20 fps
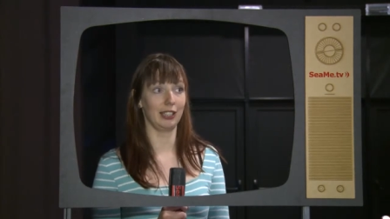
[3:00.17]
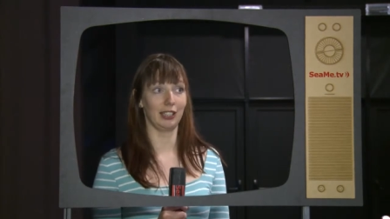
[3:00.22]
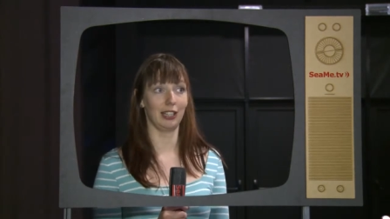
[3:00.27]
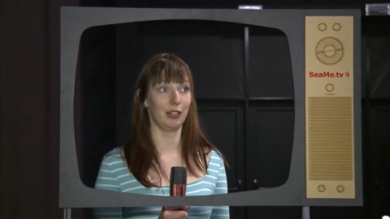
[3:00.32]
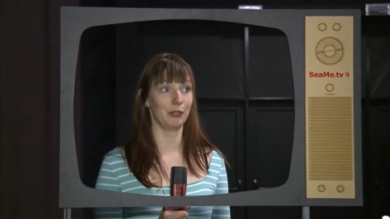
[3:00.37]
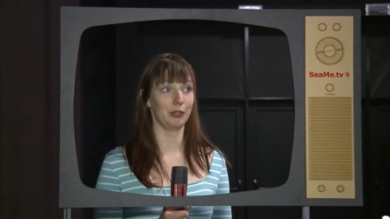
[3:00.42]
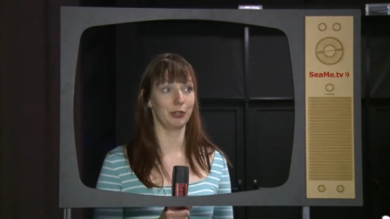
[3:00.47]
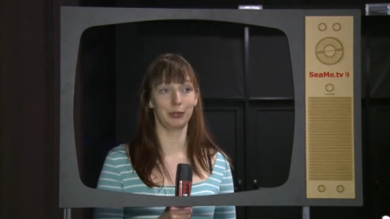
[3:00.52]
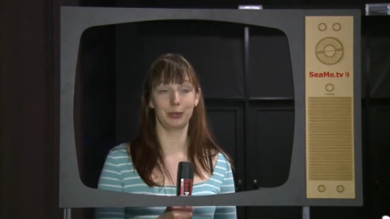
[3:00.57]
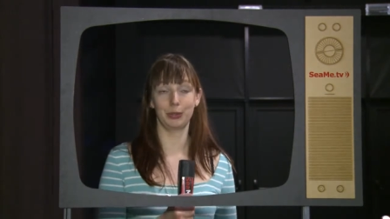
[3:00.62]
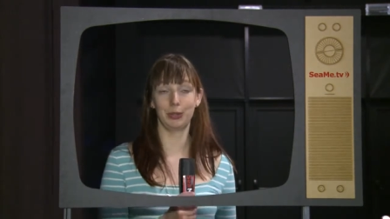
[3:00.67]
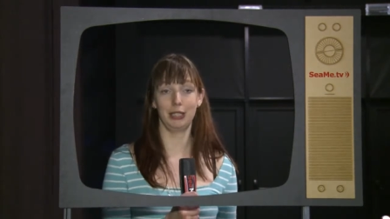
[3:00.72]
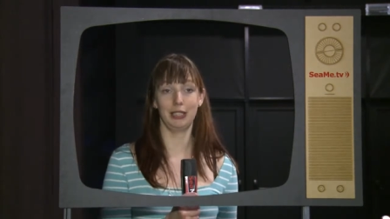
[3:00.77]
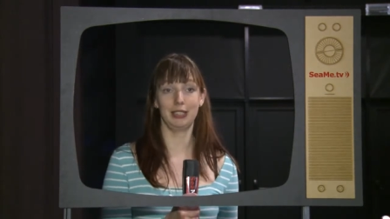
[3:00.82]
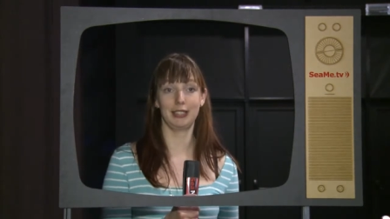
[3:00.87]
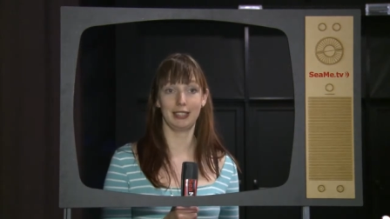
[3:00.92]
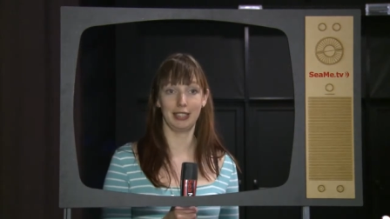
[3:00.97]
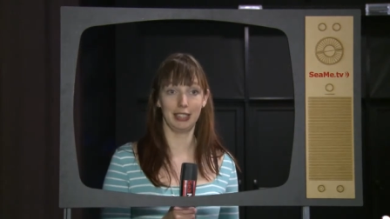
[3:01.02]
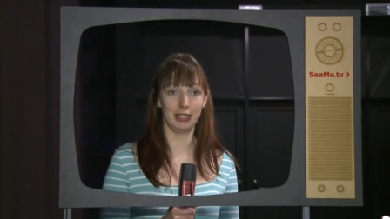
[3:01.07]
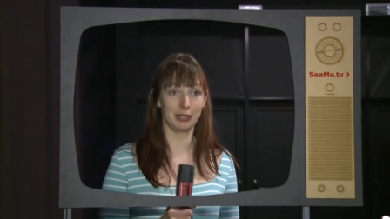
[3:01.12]
I've already
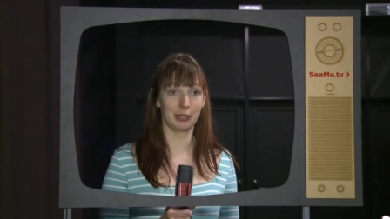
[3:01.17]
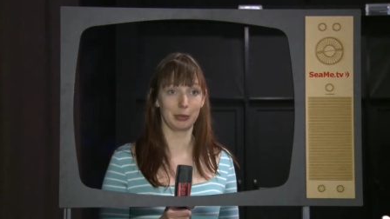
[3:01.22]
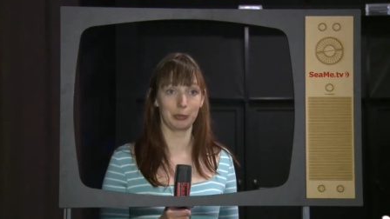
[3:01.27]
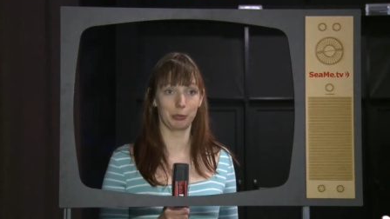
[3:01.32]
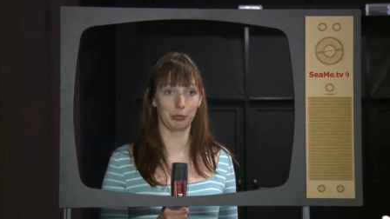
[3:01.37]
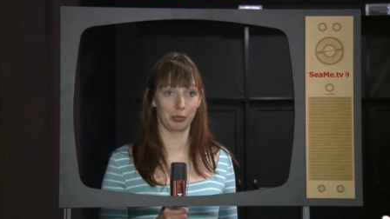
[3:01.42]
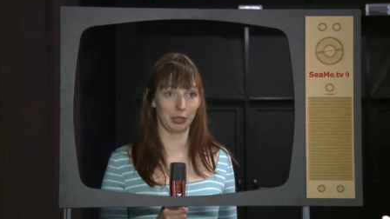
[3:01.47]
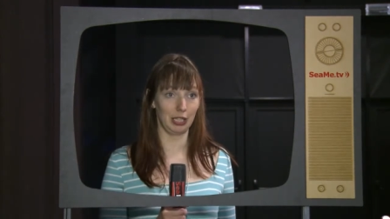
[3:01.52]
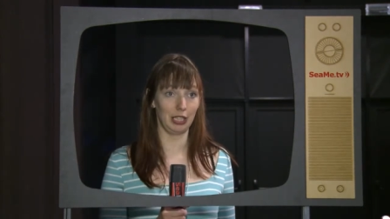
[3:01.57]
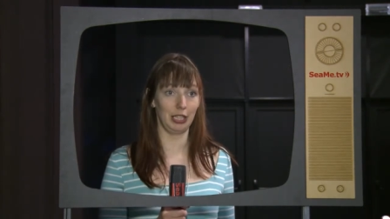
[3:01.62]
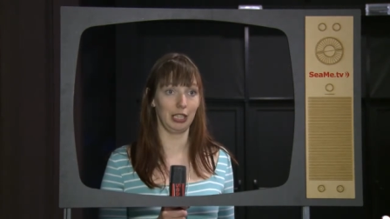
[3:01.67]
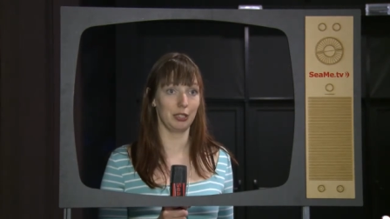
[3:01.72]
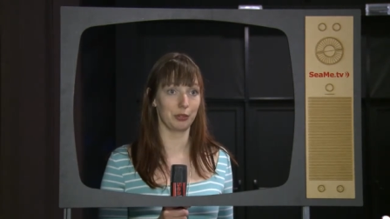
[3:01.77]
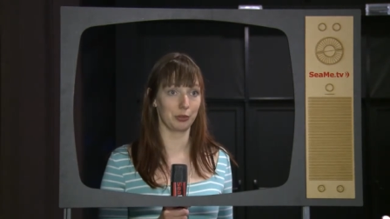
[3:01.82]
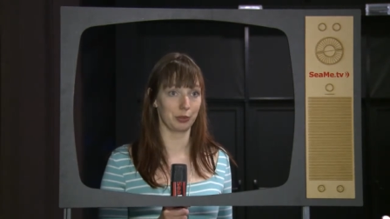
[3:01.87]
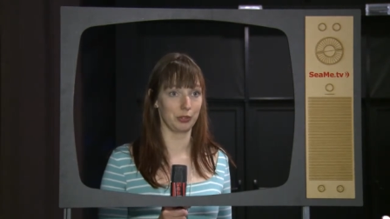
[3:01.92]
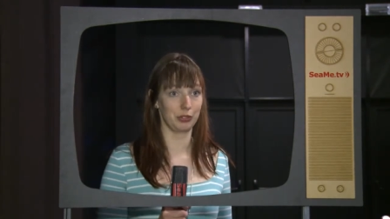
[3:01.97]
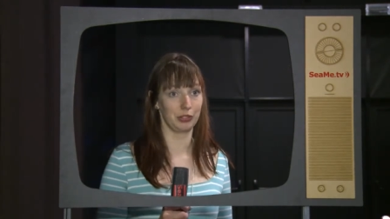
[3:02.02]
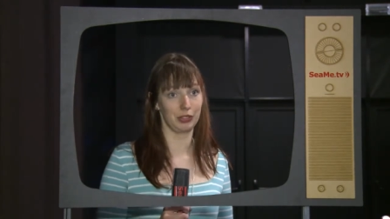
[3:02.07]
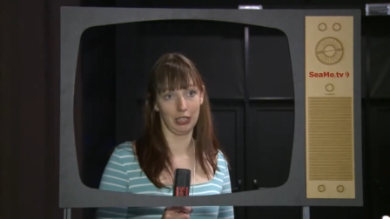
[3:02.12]
seen some really
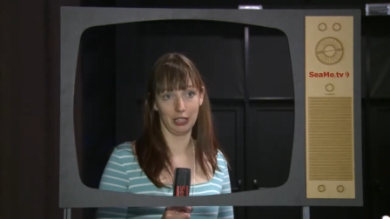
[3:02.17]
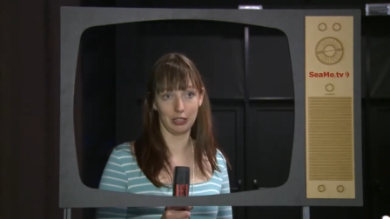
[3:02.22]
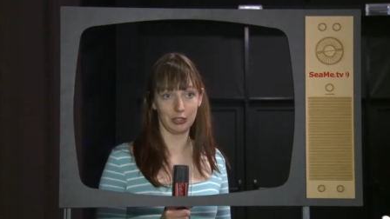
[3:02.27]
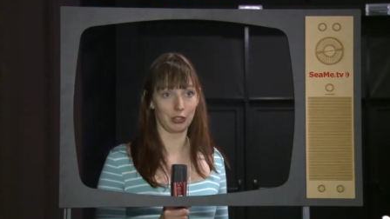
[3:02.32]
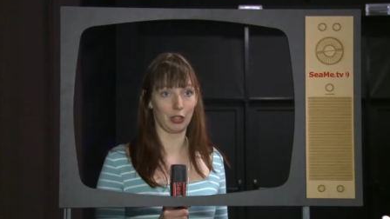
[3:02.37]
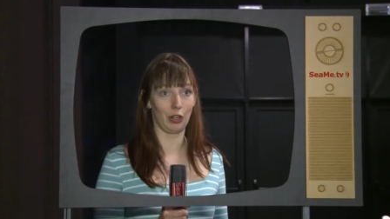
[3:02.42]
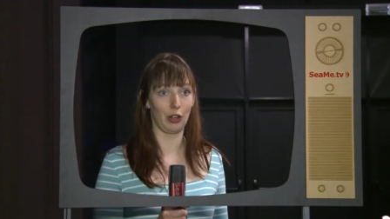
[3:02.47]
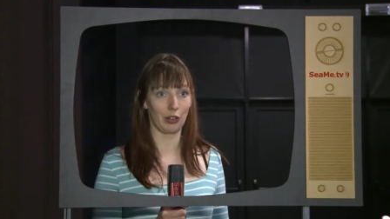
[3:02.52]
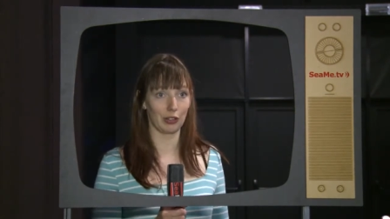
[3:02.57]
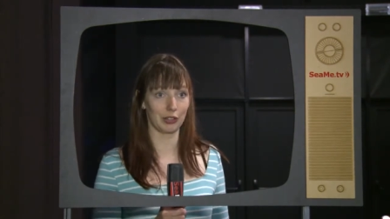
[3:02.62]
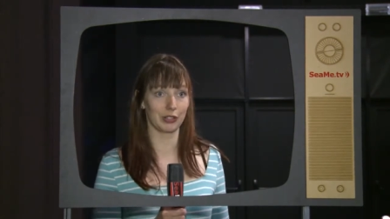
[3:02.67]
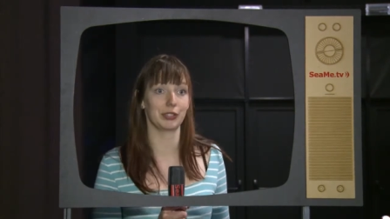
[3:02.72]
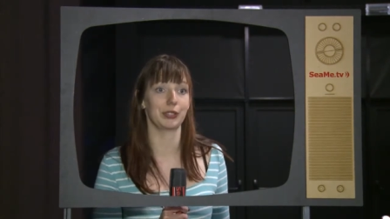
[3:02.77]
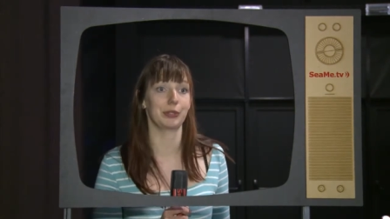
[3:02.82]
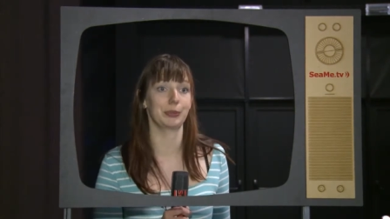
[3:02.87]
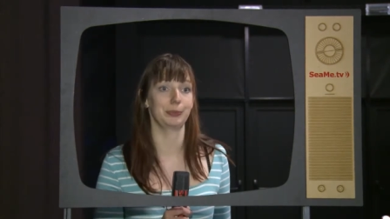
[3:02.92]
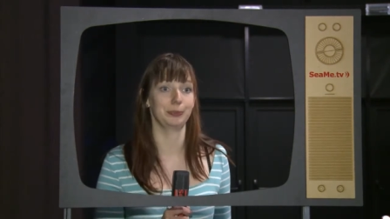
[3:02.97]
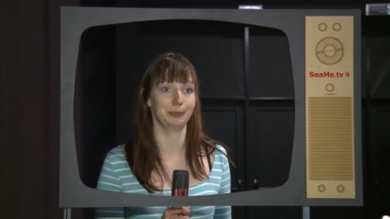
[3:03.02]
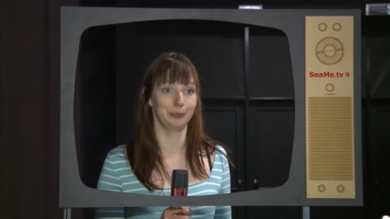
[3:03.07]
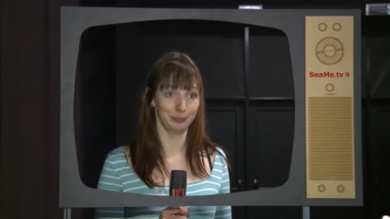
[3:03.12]
interesting
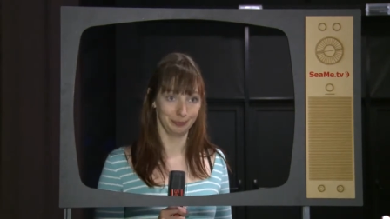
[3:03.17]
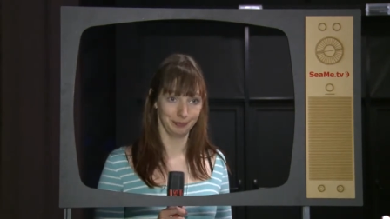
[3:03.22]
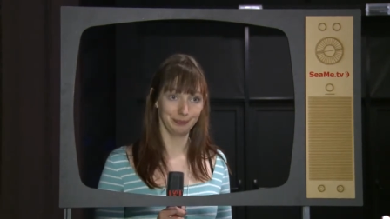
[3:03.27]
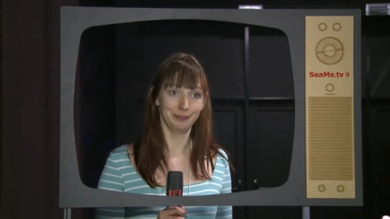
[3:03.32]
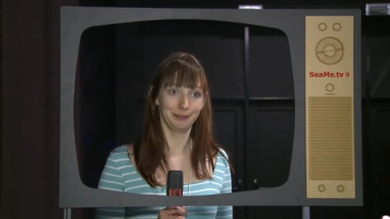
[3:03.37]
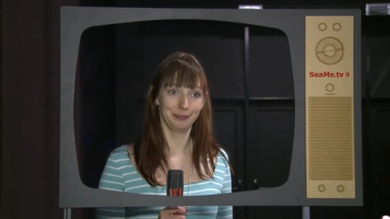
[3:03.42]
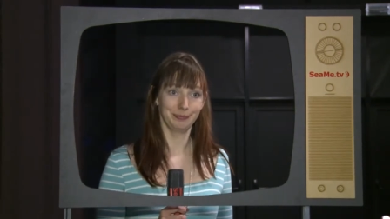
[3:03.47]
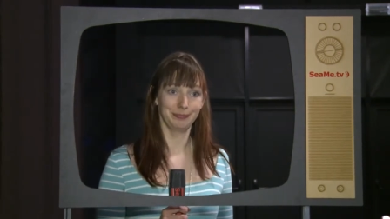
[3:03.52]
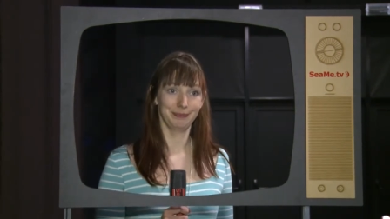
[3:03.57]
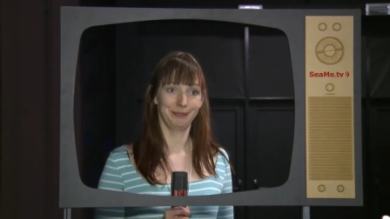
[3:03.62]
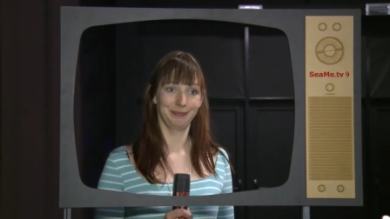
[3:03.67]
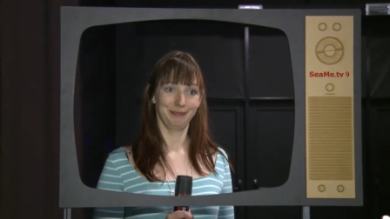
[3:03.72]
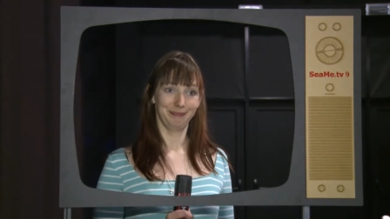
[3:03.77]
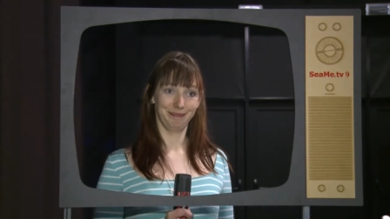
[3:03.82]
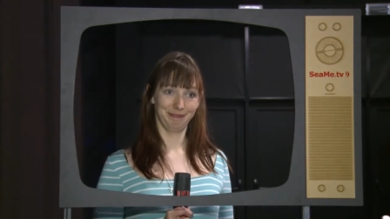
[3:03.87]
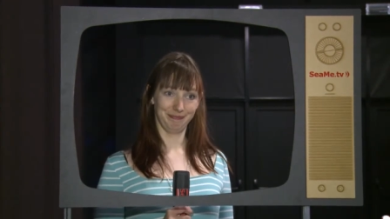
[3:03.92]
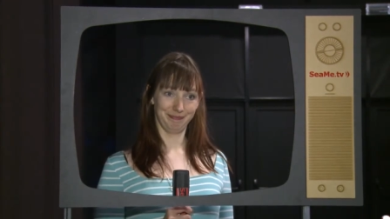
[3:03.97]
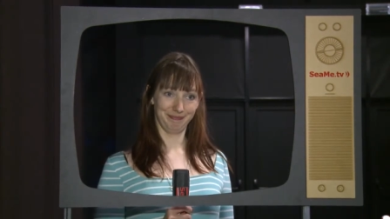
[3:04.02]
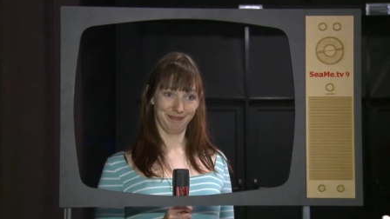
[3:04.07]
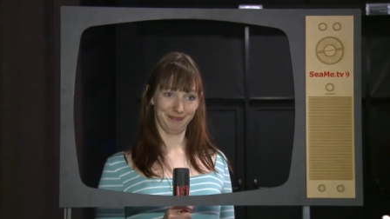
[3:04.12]
talks Perfect.
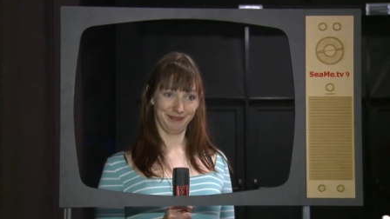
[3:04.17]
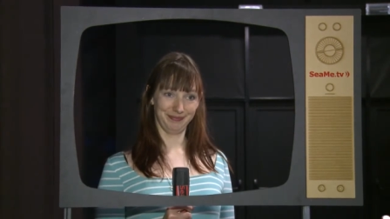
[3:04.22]
Thank you